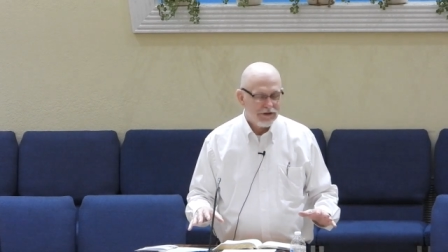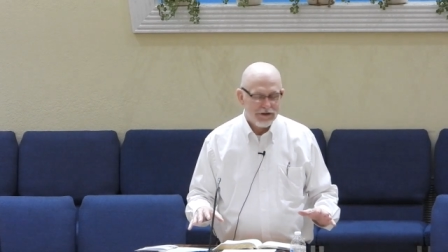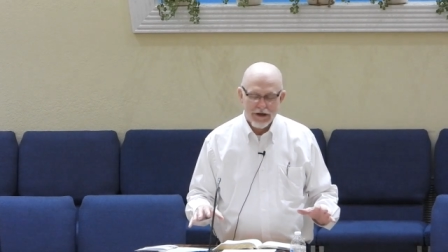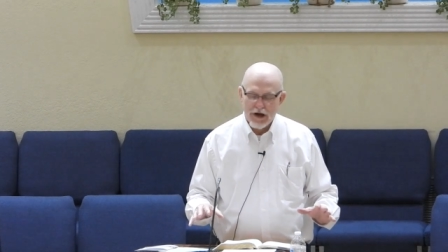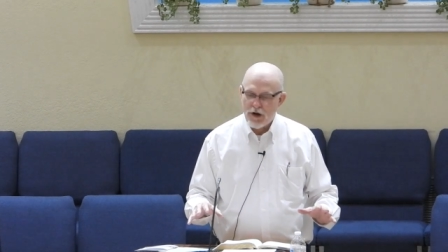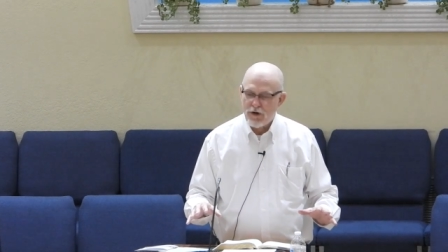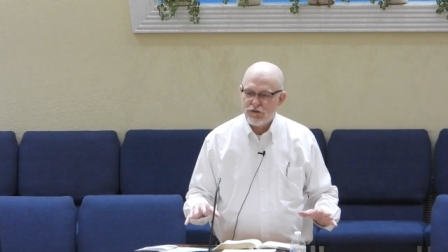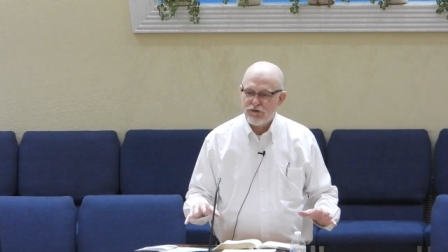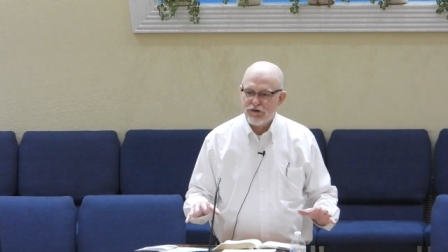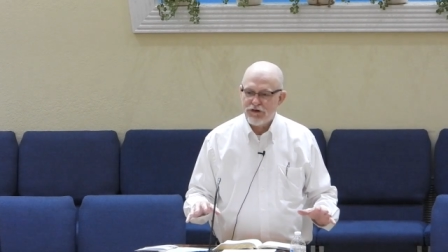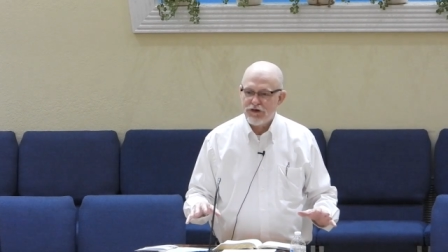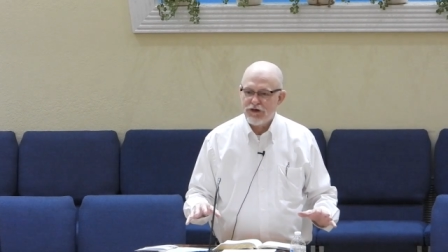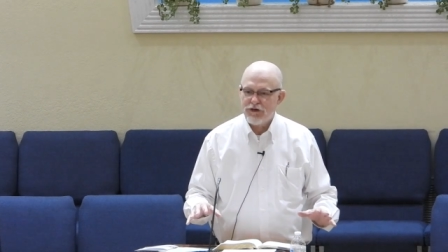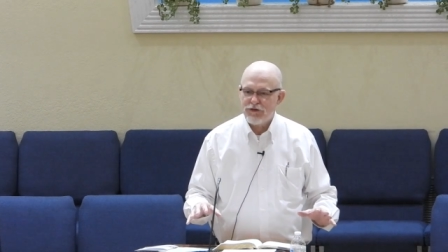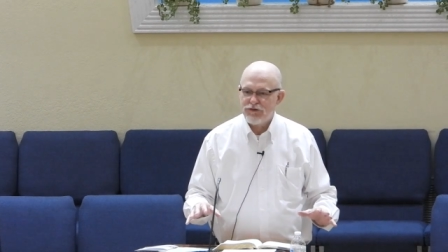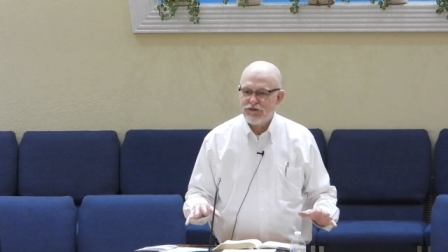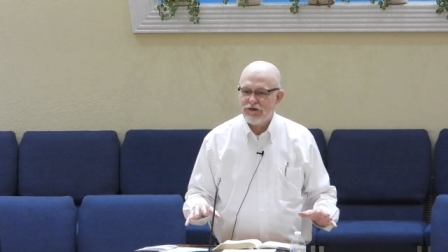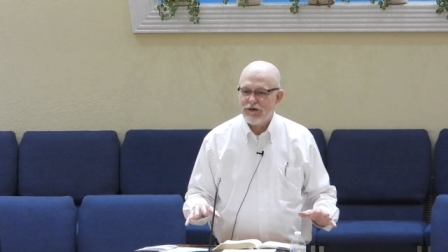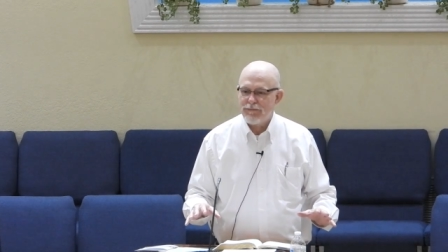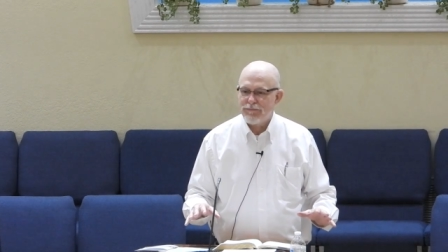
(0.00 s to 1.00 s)
causing
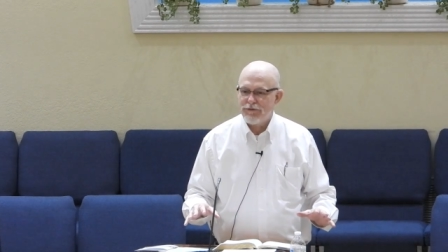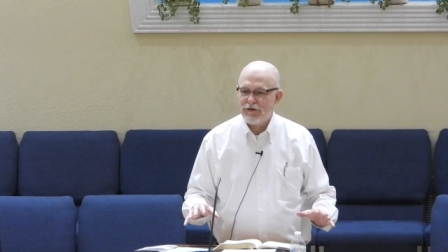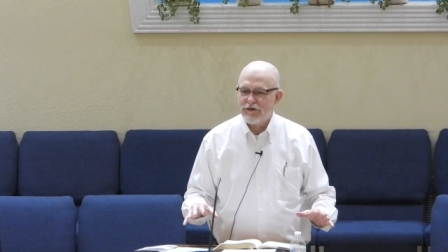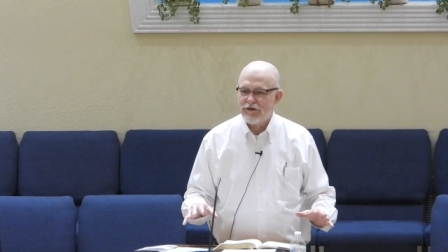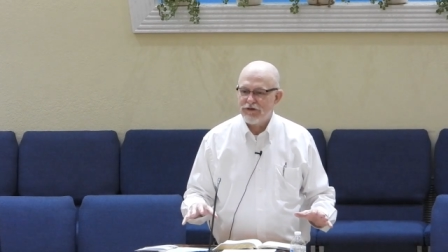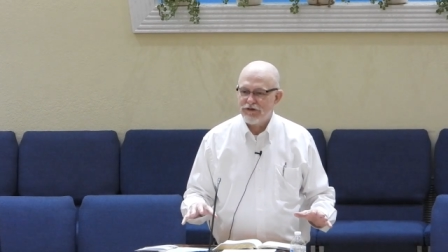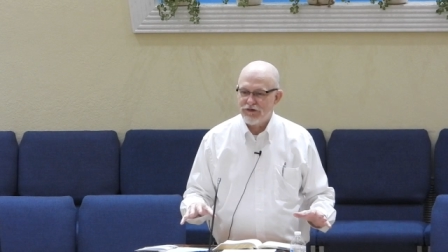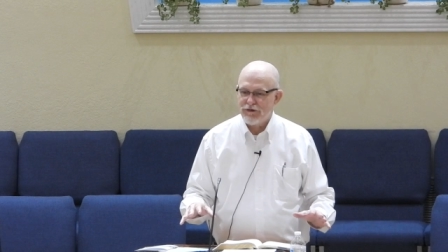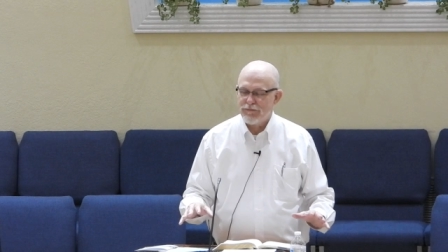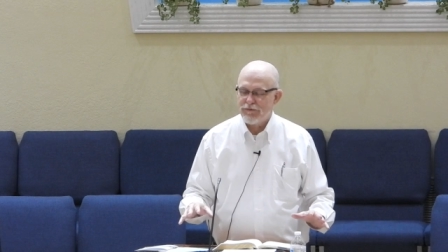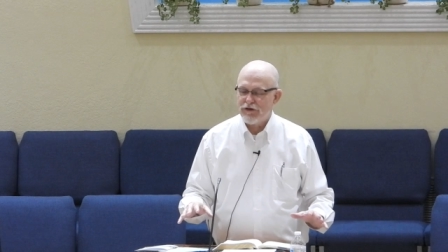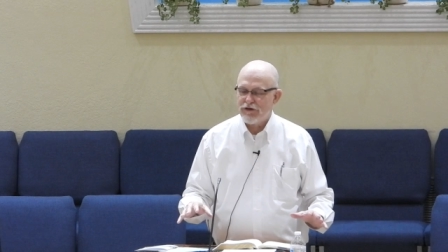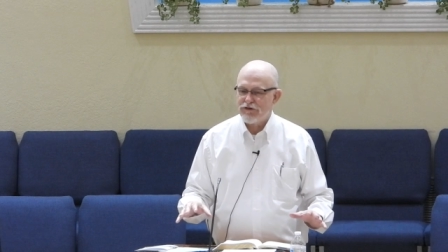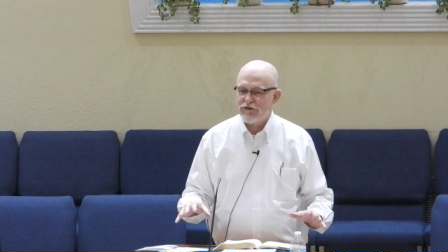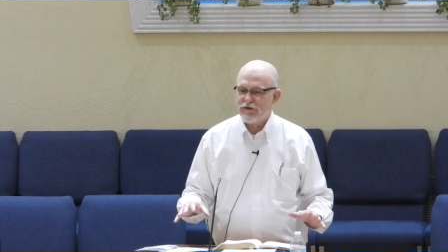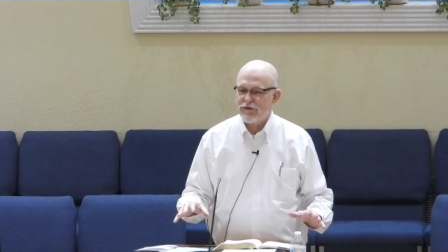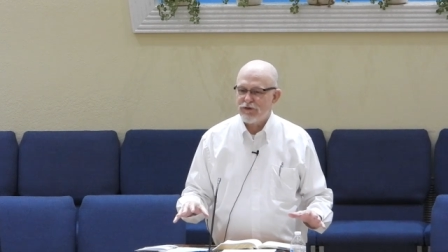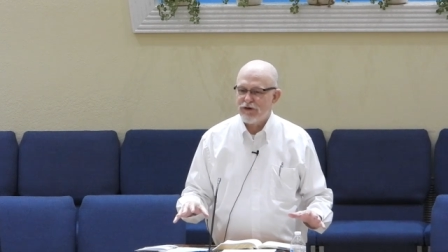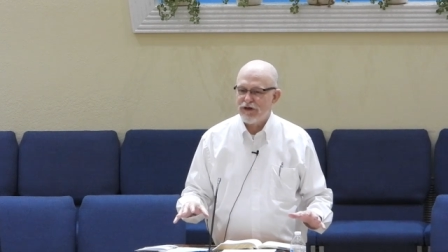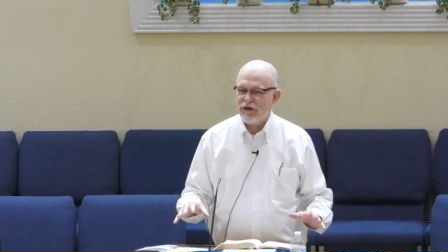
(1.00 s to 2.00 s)
you something, some
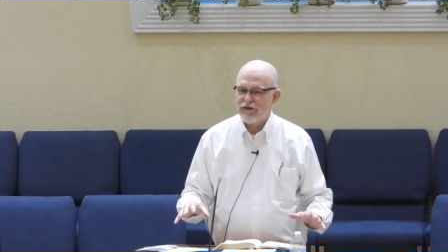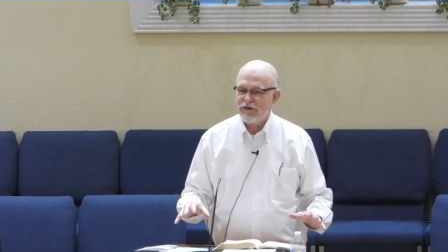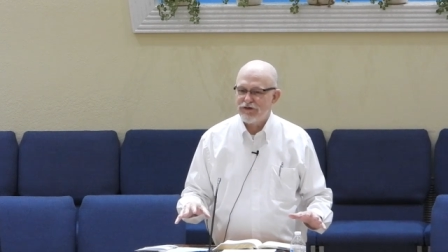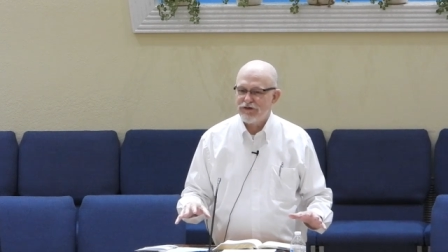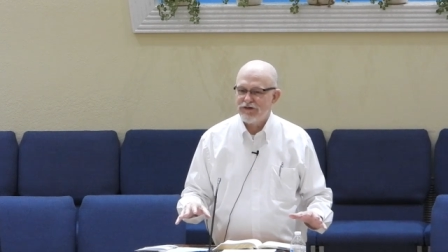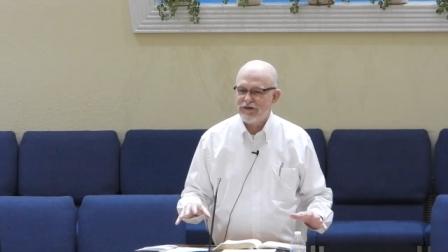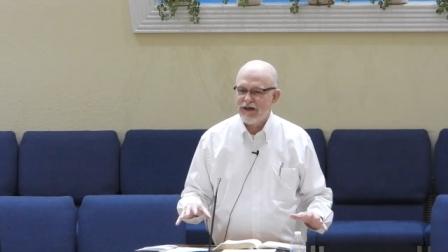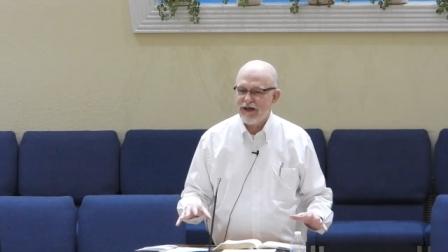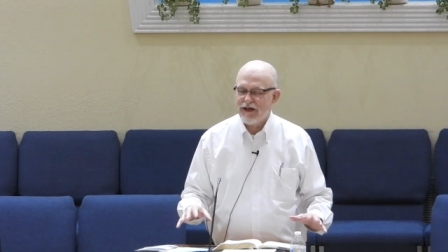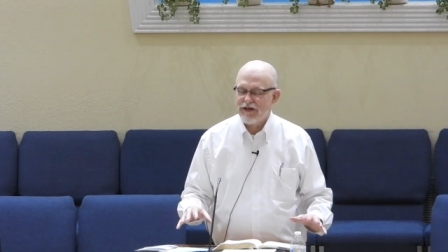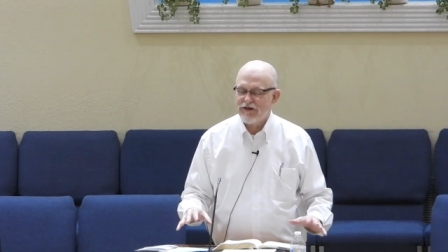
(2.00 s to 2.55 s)
distress,